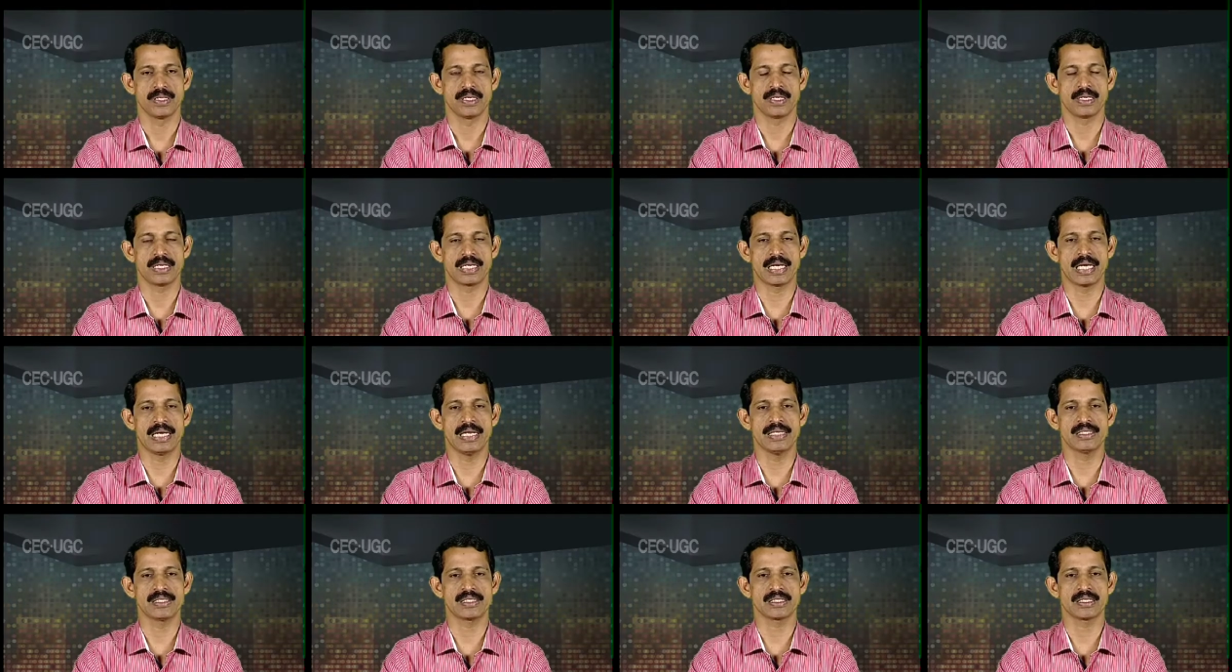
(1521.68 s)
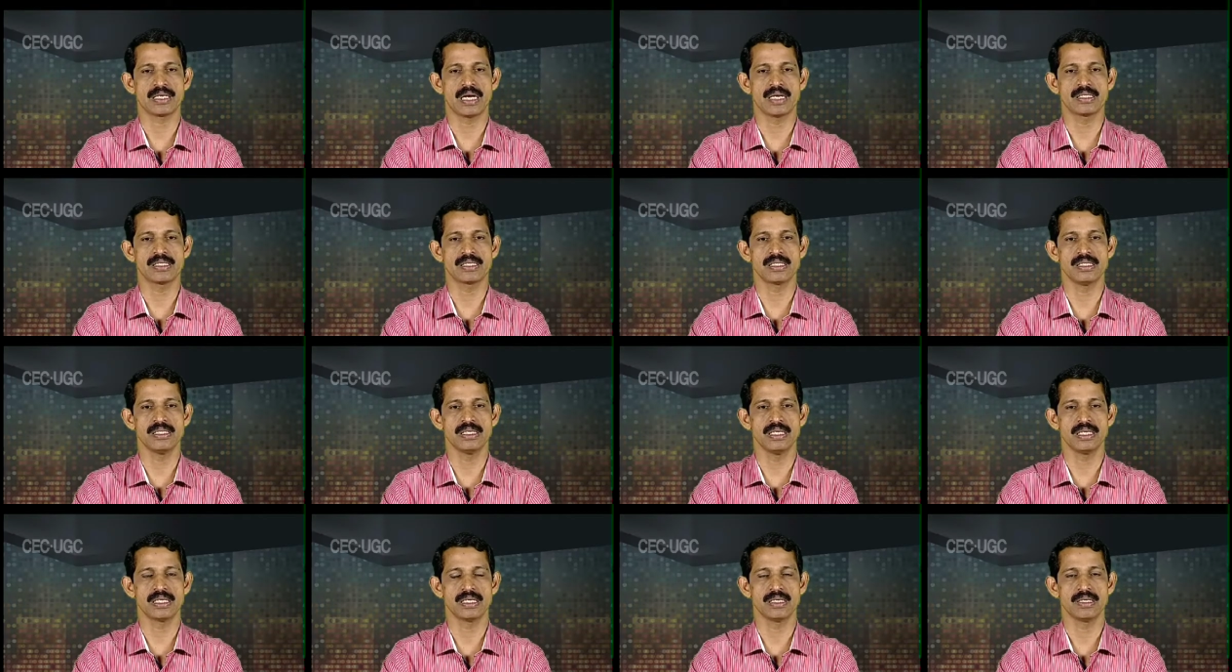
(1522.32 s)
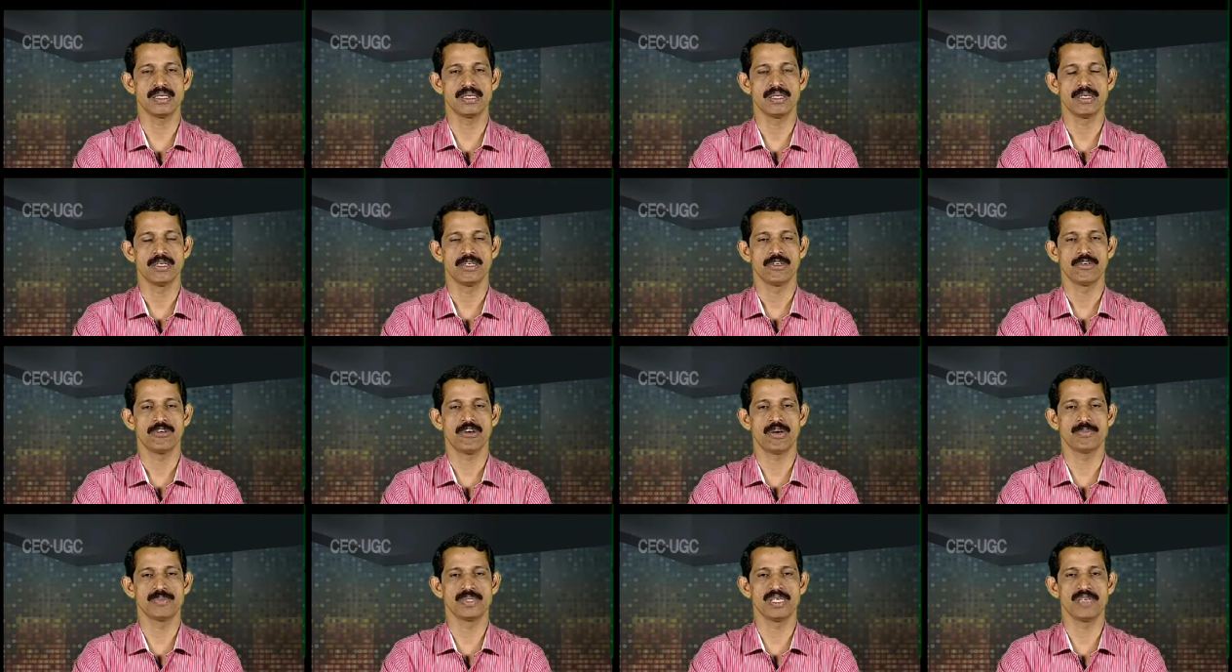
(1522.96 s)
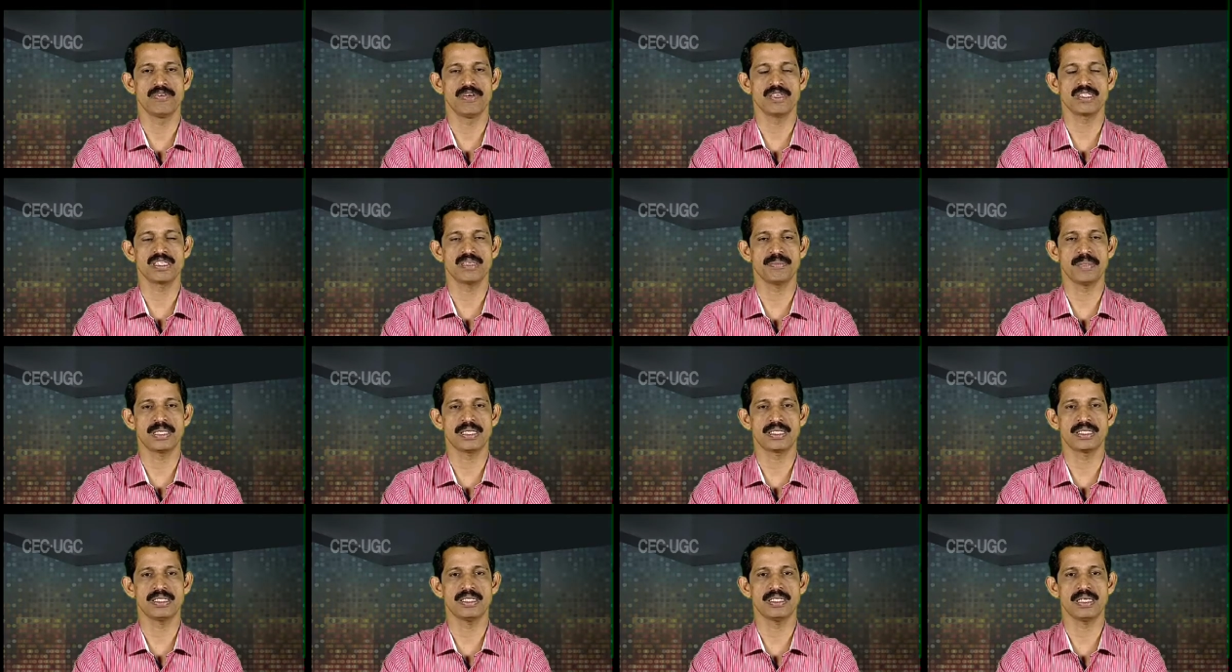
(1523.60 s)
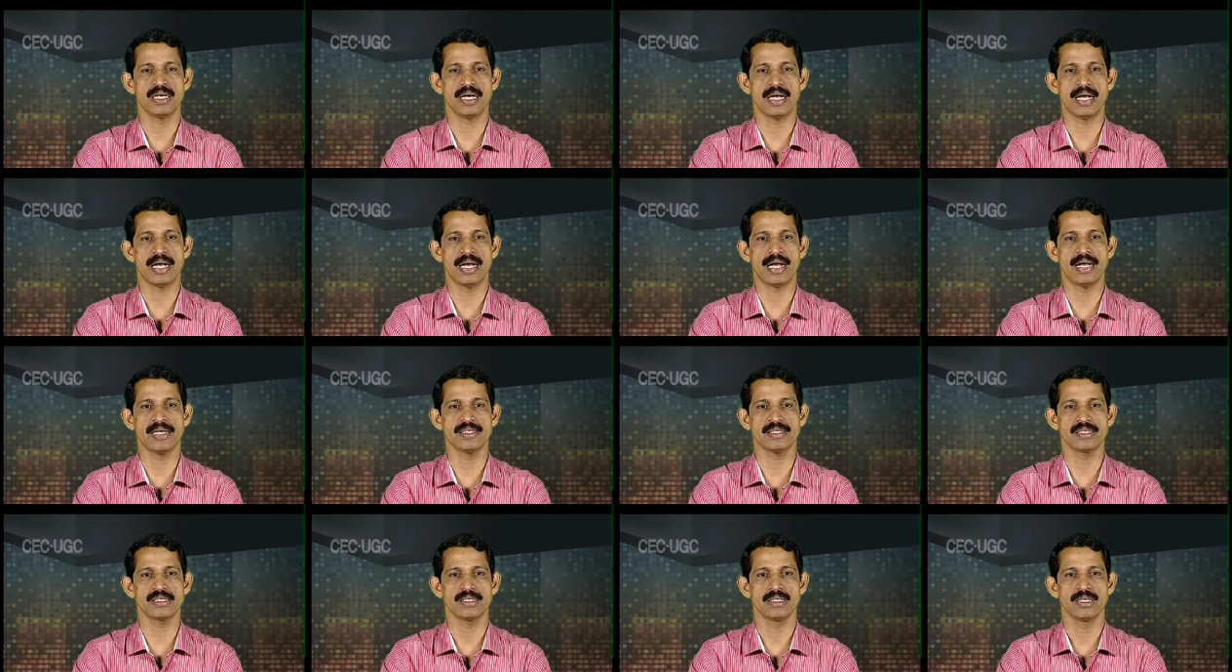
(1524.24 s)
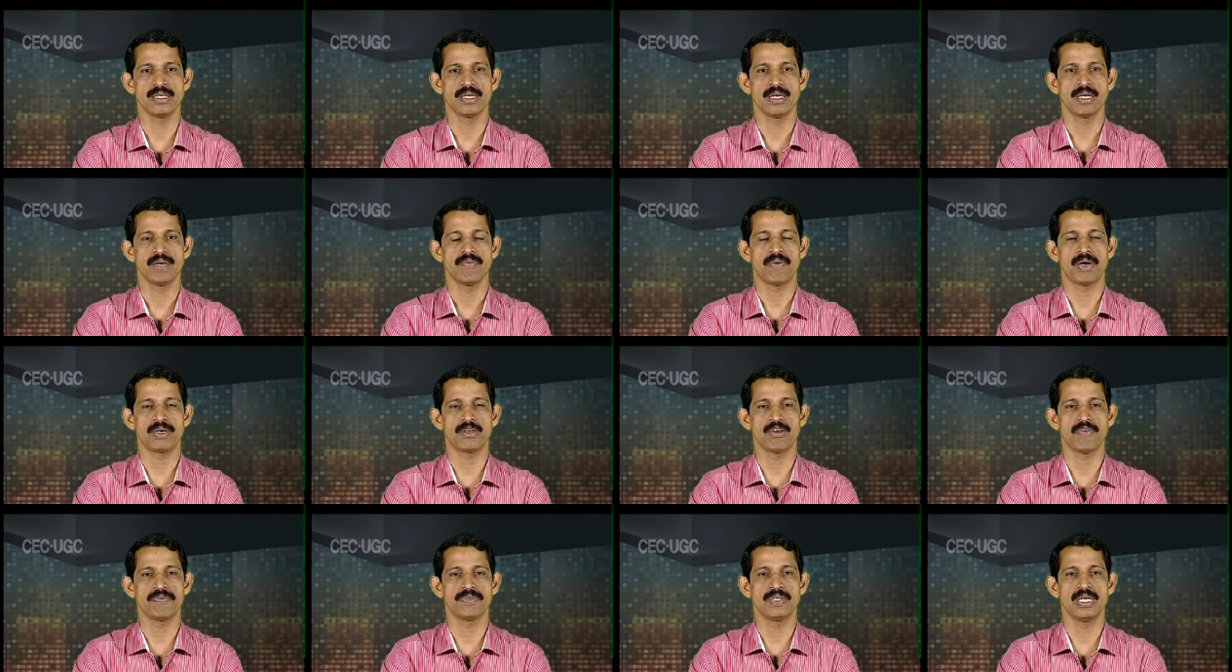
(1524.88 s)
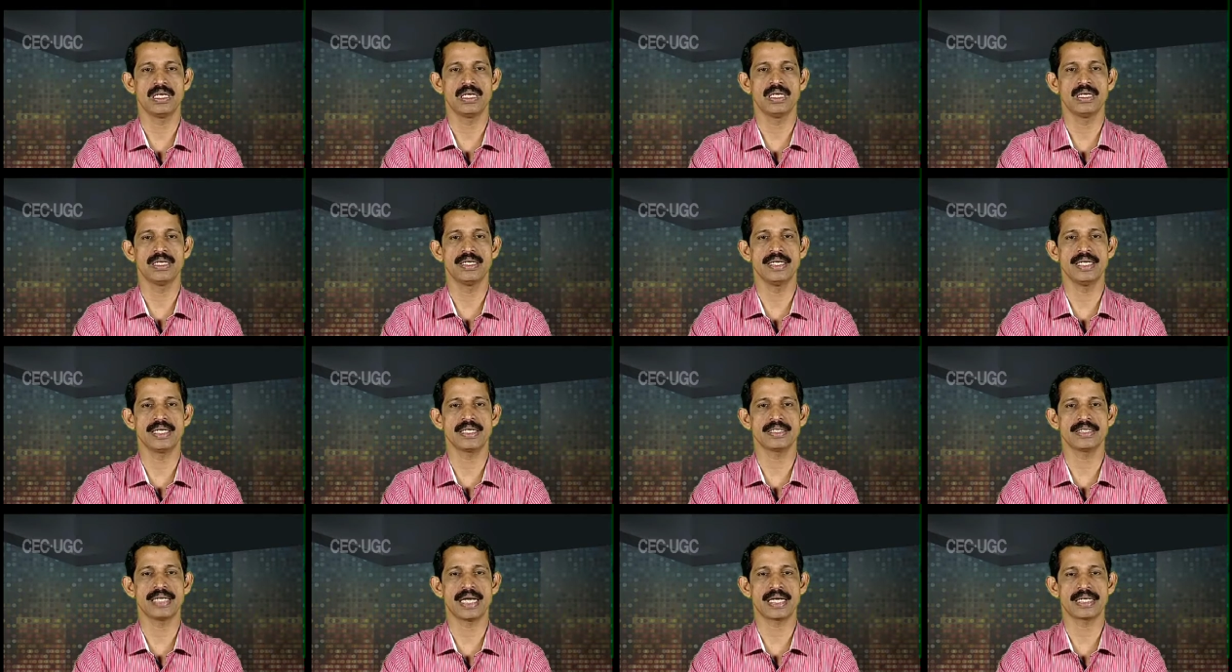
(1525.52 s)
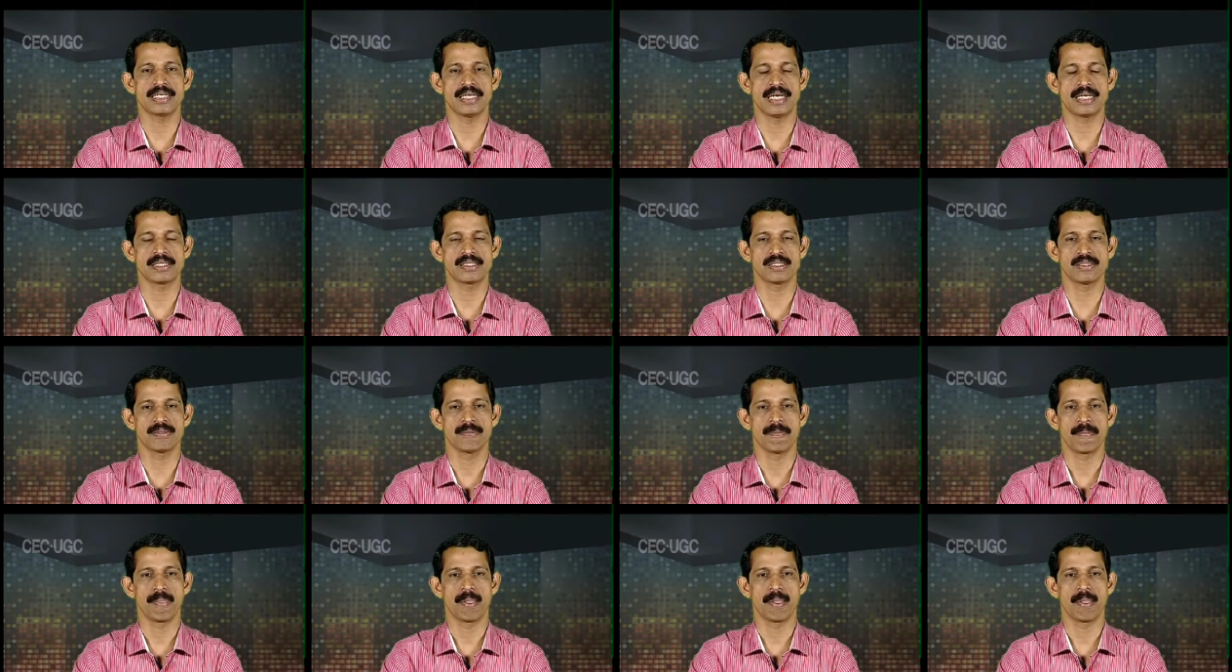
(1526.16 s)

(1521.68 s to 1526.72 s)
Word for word: Realists consider observation method as one of the learning techniques